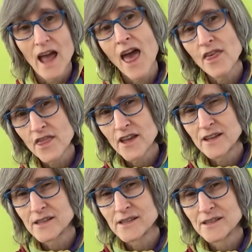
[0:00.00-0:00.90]

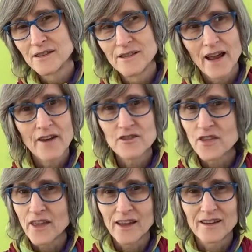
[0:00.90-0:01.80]
ethics,
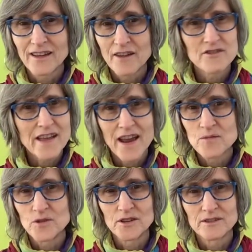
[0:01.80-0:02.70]
everything, every
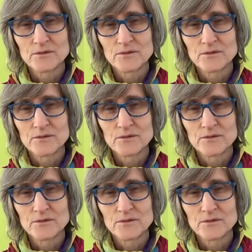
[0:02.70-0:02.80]
animal.